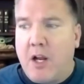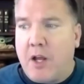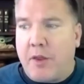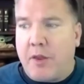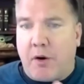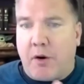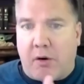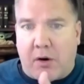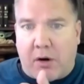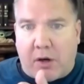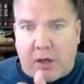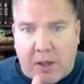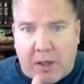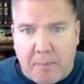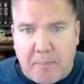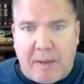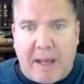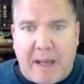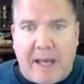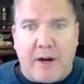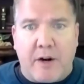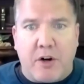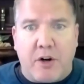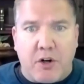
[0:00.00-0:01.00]
There are
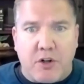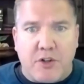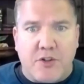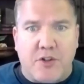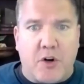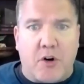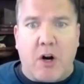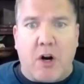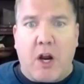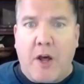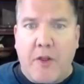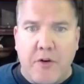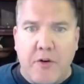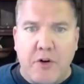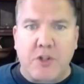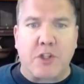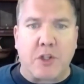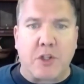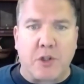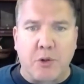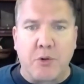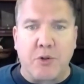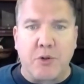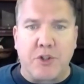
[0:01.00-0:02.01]
competitors, there are other
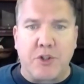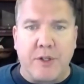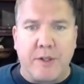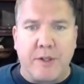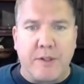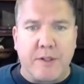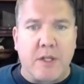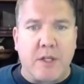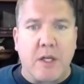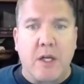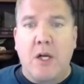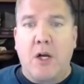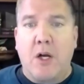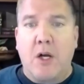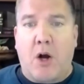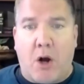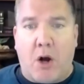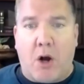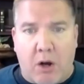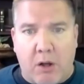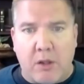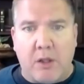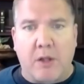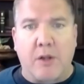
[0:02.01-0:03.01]
solutions
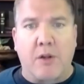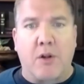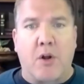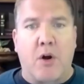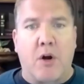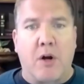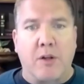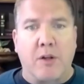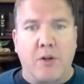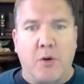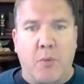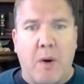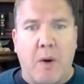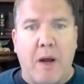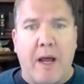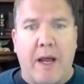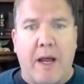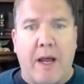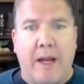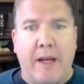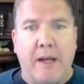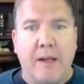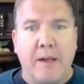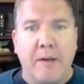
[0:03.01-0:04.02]
all along the
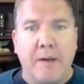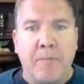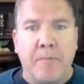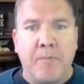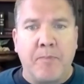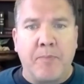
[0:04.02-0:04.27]
way.